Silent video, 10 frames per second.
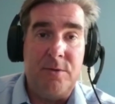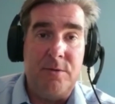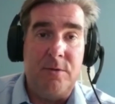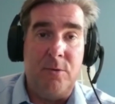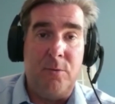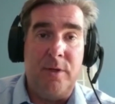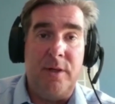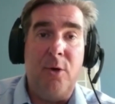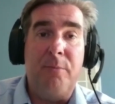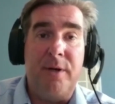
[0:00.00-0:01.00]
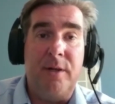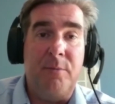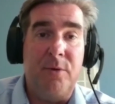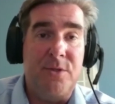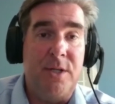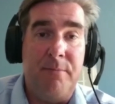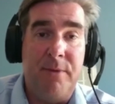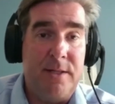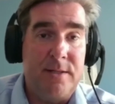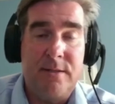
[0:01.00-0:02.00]
really opening the person up,
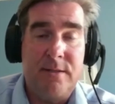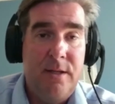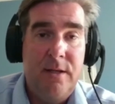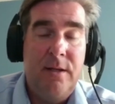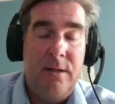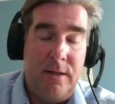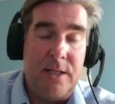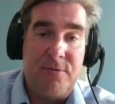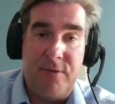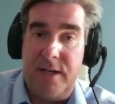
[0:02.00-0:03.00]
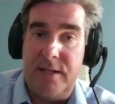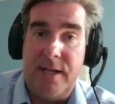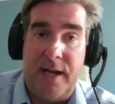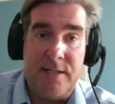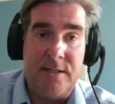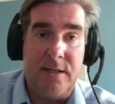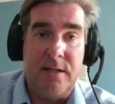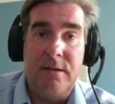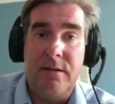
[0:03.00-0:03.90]
that's fantastic.